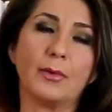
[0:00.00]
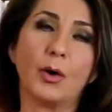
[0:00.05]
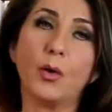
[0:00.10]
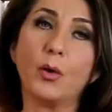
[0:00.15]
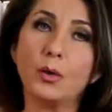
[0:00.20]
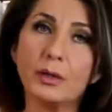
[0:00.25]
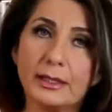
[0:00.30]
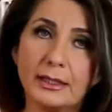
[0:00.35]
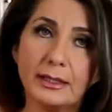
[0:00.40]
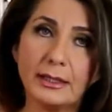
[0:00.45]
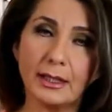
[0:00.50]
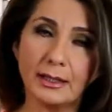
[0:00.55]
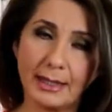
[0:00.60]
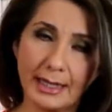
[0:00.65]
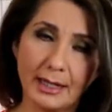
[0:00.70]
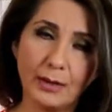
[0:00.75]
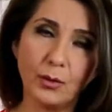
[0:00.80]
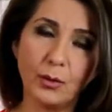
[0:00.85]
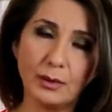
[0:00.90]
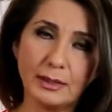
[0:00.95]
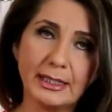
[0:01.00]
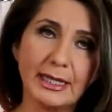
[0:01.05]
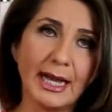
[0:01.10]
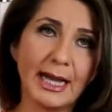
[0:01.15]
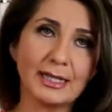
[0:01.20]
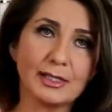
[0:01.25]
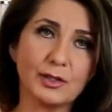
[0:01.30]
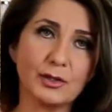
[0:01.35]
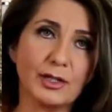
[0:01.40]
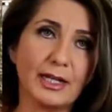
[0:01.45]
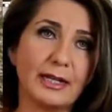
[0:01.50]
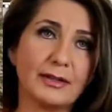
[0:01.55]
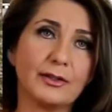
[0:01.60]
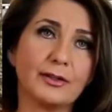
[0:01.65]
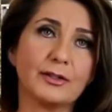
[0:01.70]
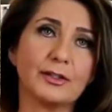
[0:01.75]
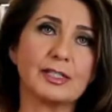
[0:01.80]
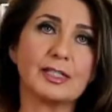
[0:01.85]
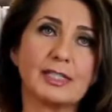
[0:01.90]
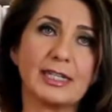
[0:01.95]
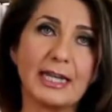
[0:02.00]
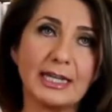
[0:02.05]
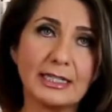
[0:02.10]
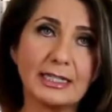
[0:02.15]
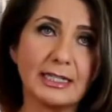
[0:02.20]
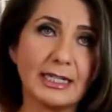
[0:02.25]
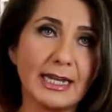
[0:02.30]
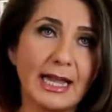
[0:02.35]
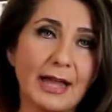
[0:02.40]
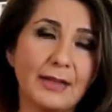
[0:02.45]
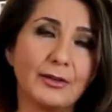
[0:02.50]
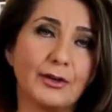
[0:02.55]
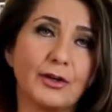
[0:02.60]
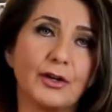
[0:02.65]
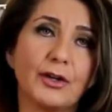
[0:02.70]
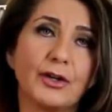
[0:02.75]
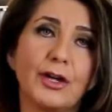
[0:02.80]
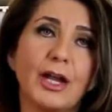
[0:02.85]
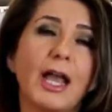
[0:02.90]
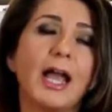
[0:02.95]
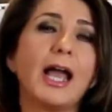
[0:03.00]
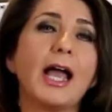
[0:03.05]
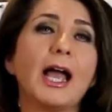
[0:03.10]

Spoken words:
holding hands together, staying together,